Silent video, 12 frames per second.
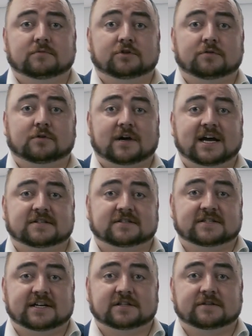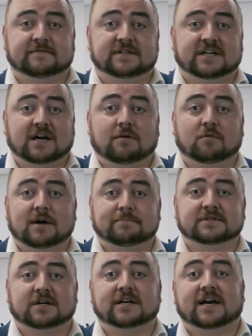do not hesitate to visit our
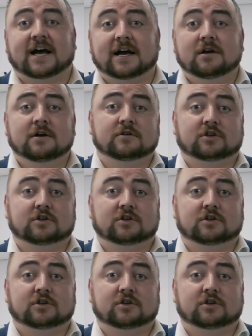website at